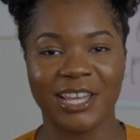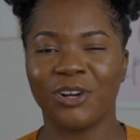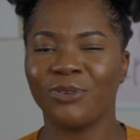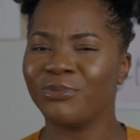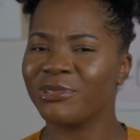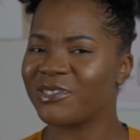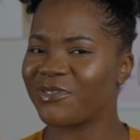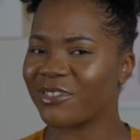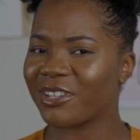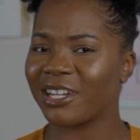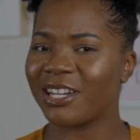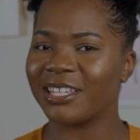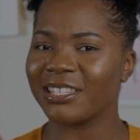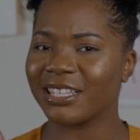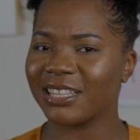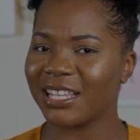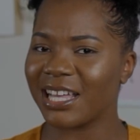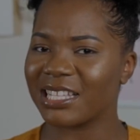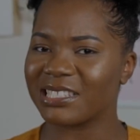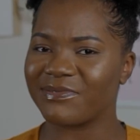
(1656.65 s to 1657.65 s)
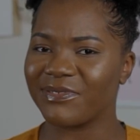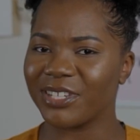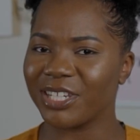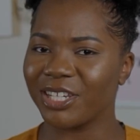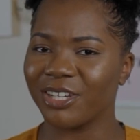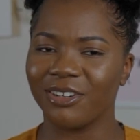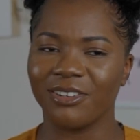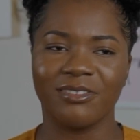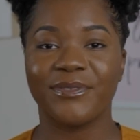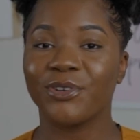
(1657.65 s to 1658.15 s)
I almost forgot in the last
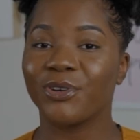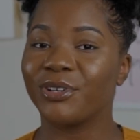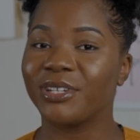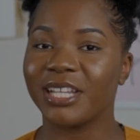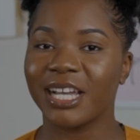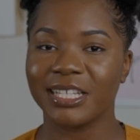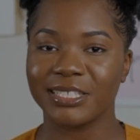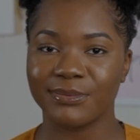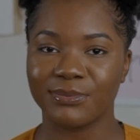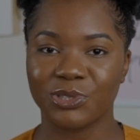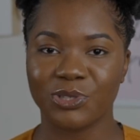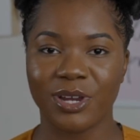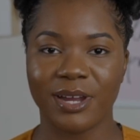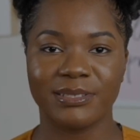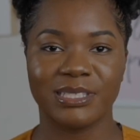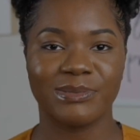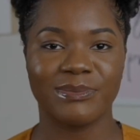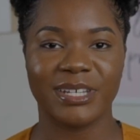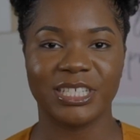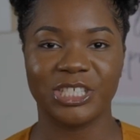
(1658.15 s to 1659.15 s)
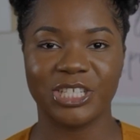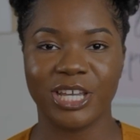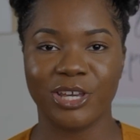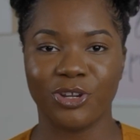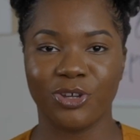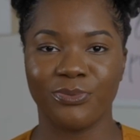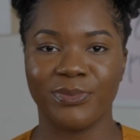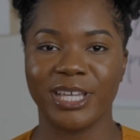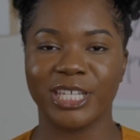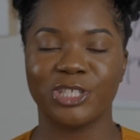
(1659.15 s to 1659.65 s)
video. If you are not subscribed to my
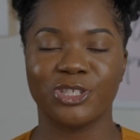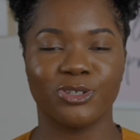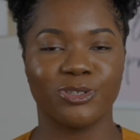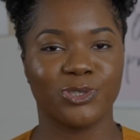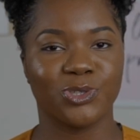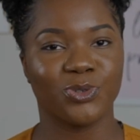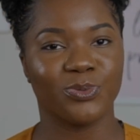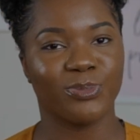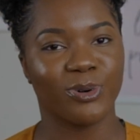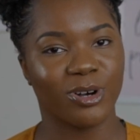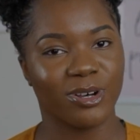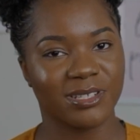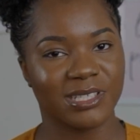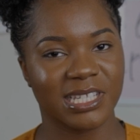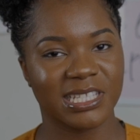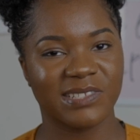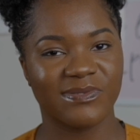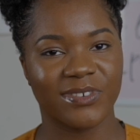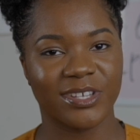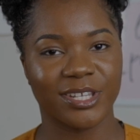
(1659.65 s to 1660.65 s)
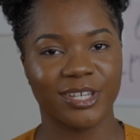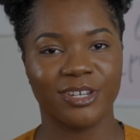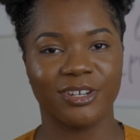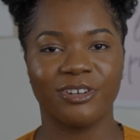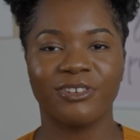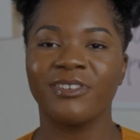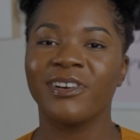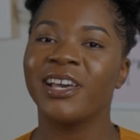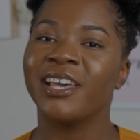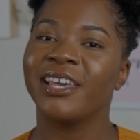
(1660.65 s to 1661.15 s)
channel, make sure to pause this
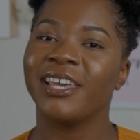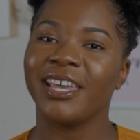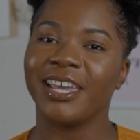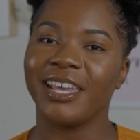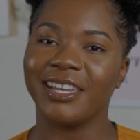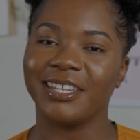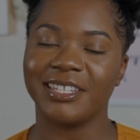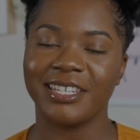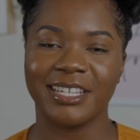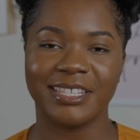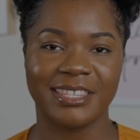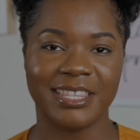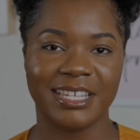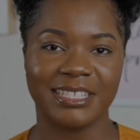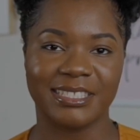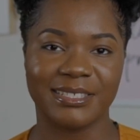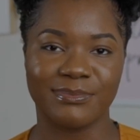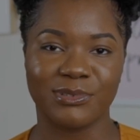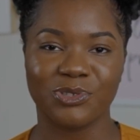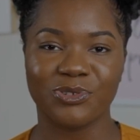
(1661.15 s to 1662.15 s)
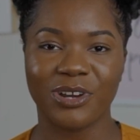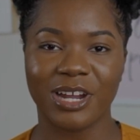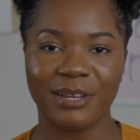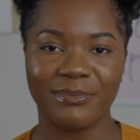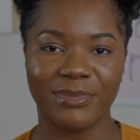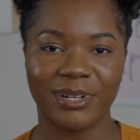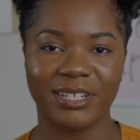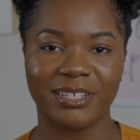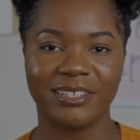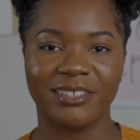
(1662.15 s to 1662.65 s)
video and hit that
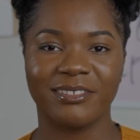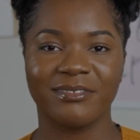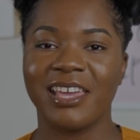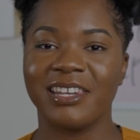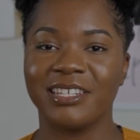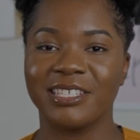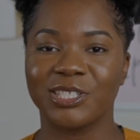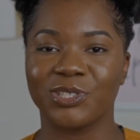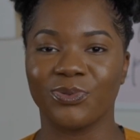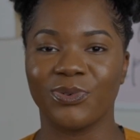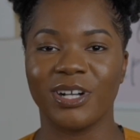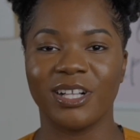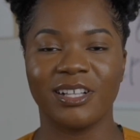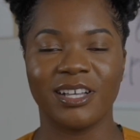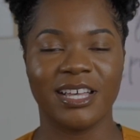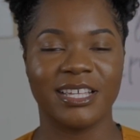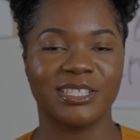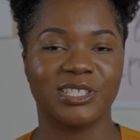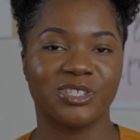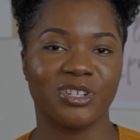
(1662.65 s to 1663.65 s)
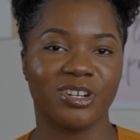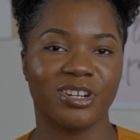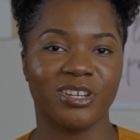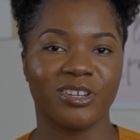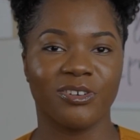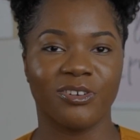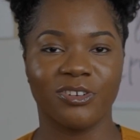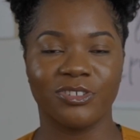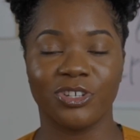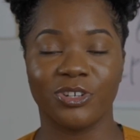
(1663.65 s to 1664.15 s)
subscribe button, and as well as
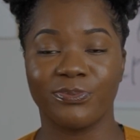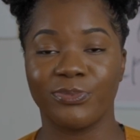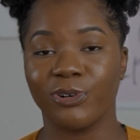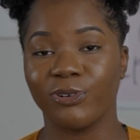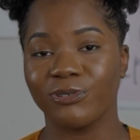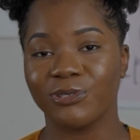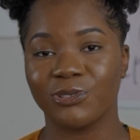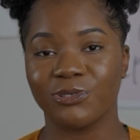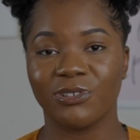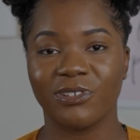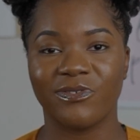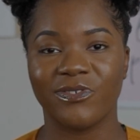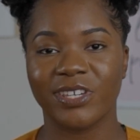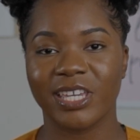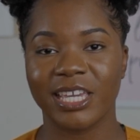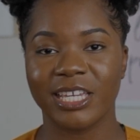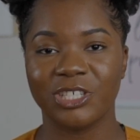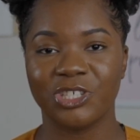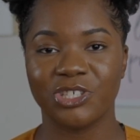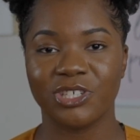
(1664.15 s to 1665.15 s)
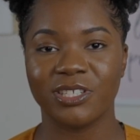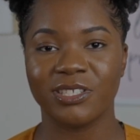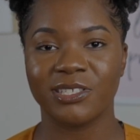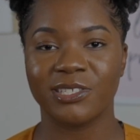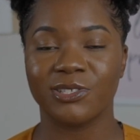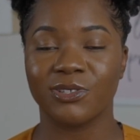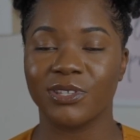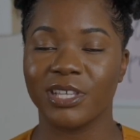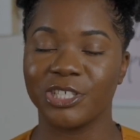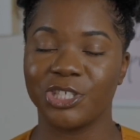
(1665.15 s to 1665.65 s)
turning on your post
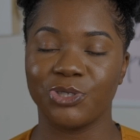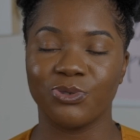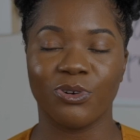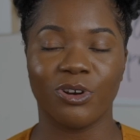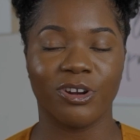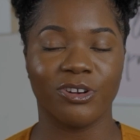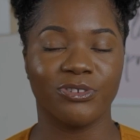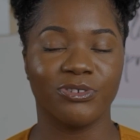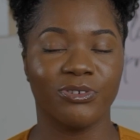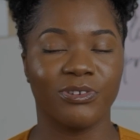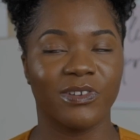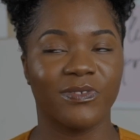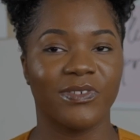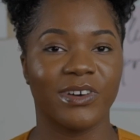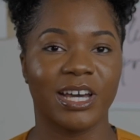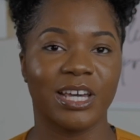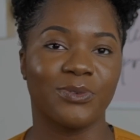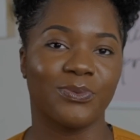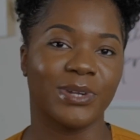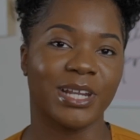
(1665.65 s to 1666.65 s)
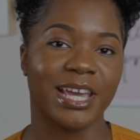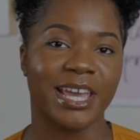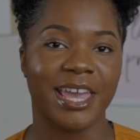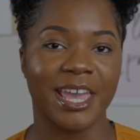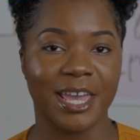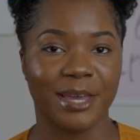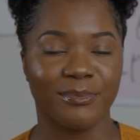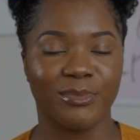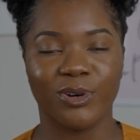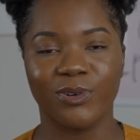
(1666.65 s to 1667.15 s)
notifications so that you are notified when I
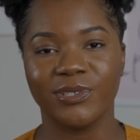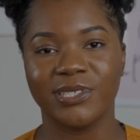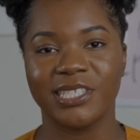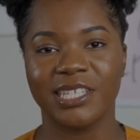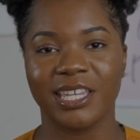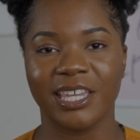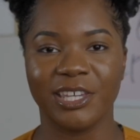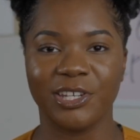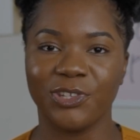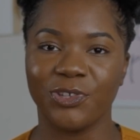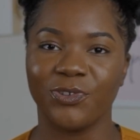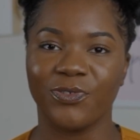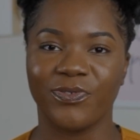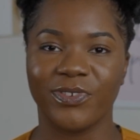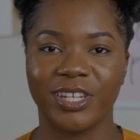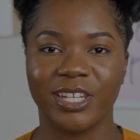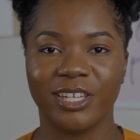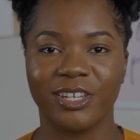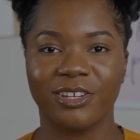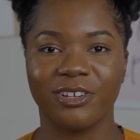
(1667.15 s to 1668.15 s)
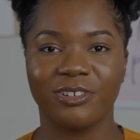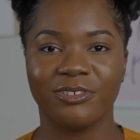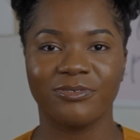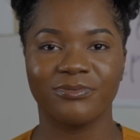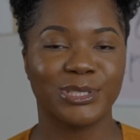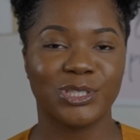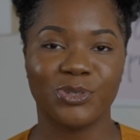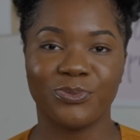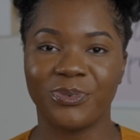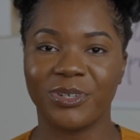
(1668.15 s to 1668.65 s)
am posting a new
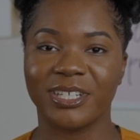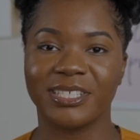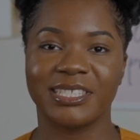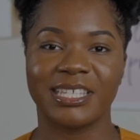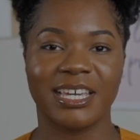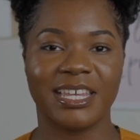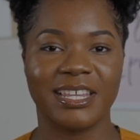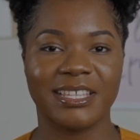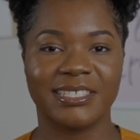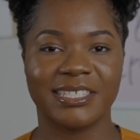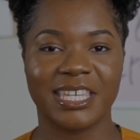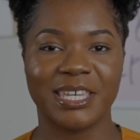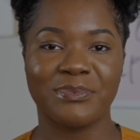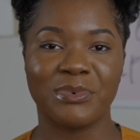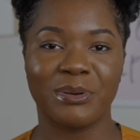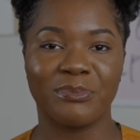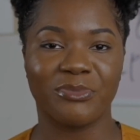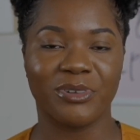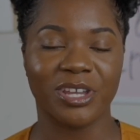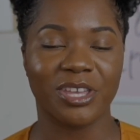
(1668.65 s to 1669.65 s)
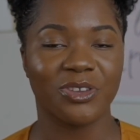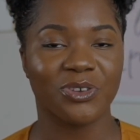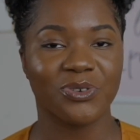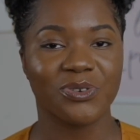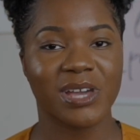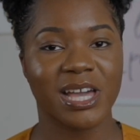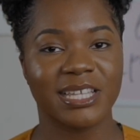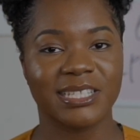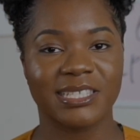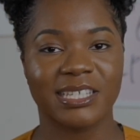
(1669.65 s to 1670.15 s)
video. Super excited to keep on bringing
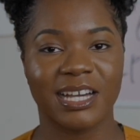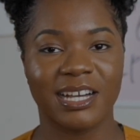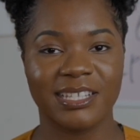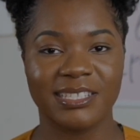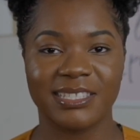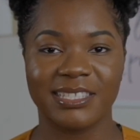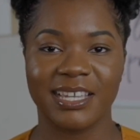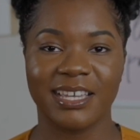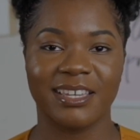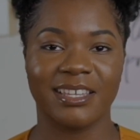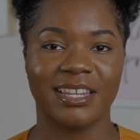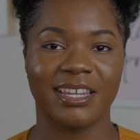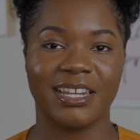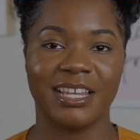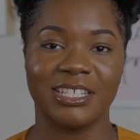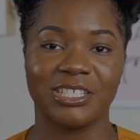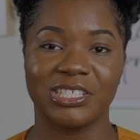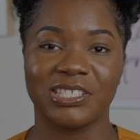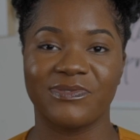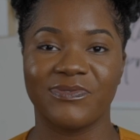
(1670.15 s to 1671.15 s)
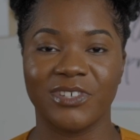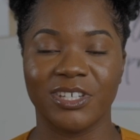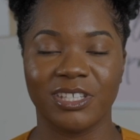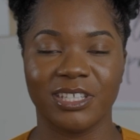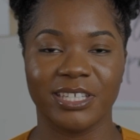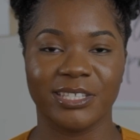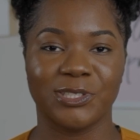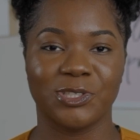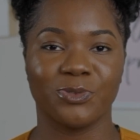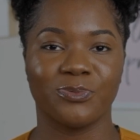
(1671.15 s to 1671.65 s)
you guys content, and I just feel
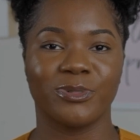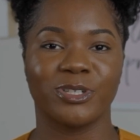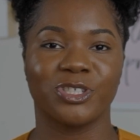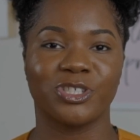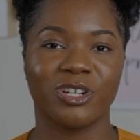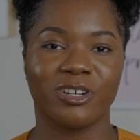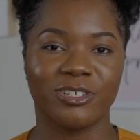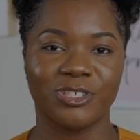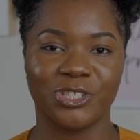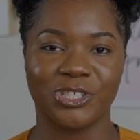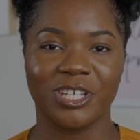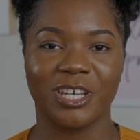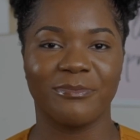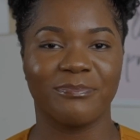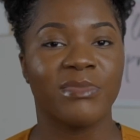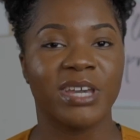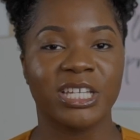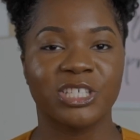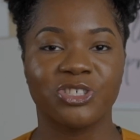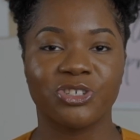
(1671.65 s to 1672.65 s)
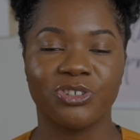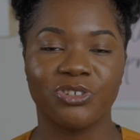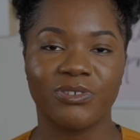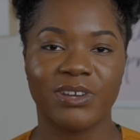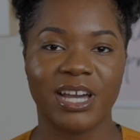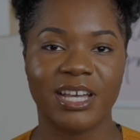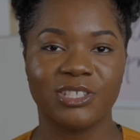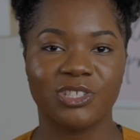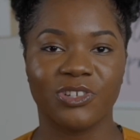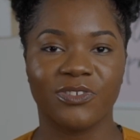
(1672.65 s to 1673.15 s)
like super charged up. Make sure you
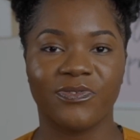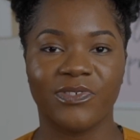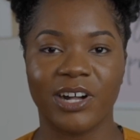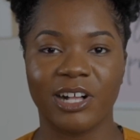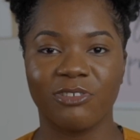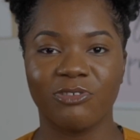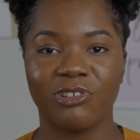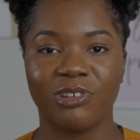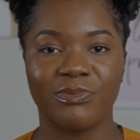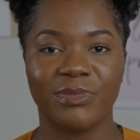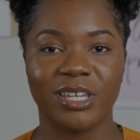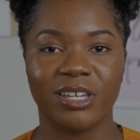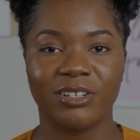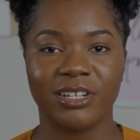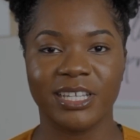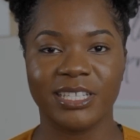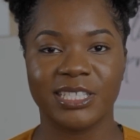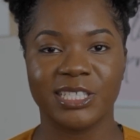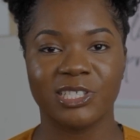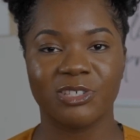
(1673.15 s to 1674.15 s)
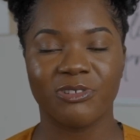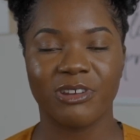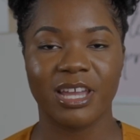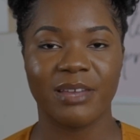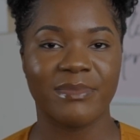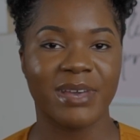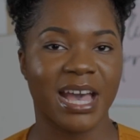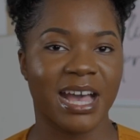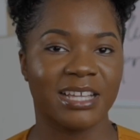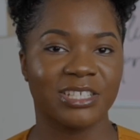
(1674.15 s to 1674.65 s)
guys are following me on
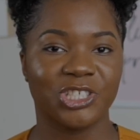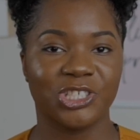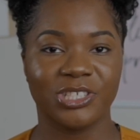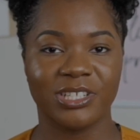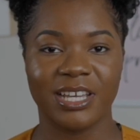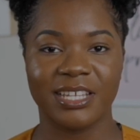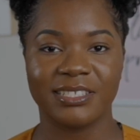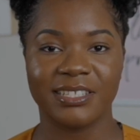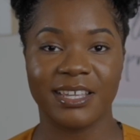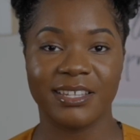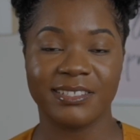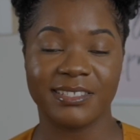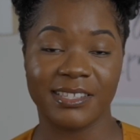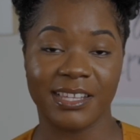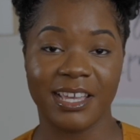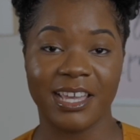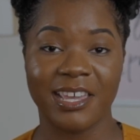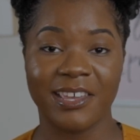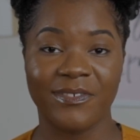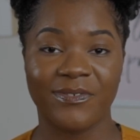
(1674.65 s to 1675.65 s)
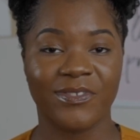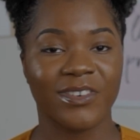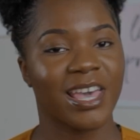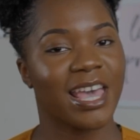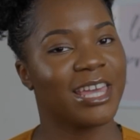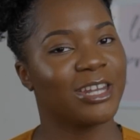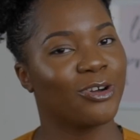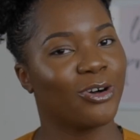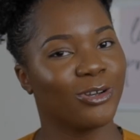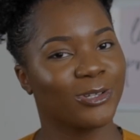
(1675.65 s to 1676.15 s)
Instagram at Shinazah's Life,
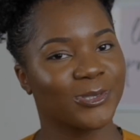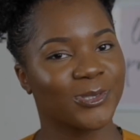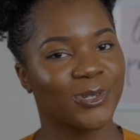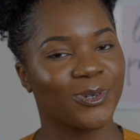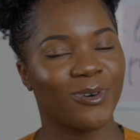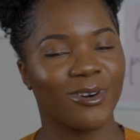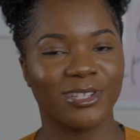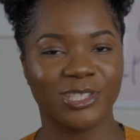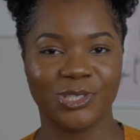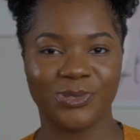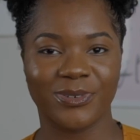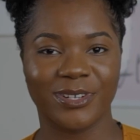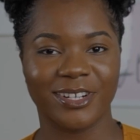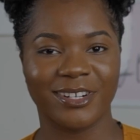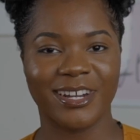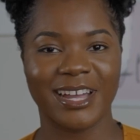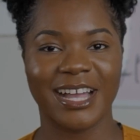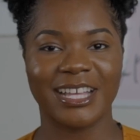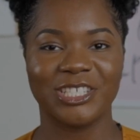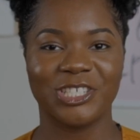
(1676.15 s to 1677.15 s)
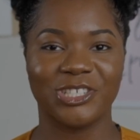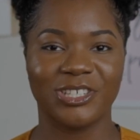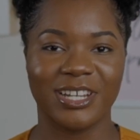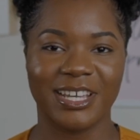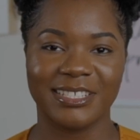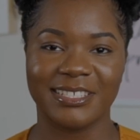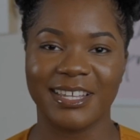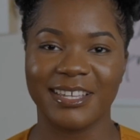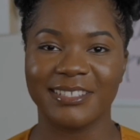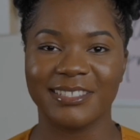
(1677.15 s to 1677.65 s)
and also on Twitter at
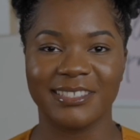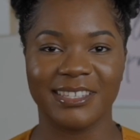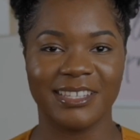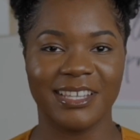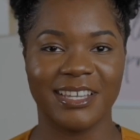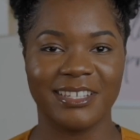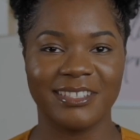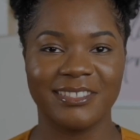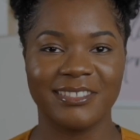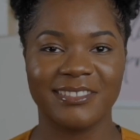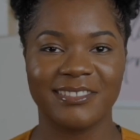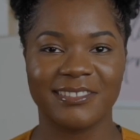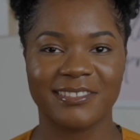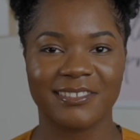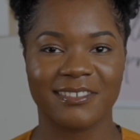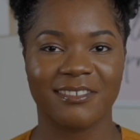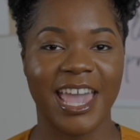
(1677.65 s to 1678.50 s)
Shinazah's Lens.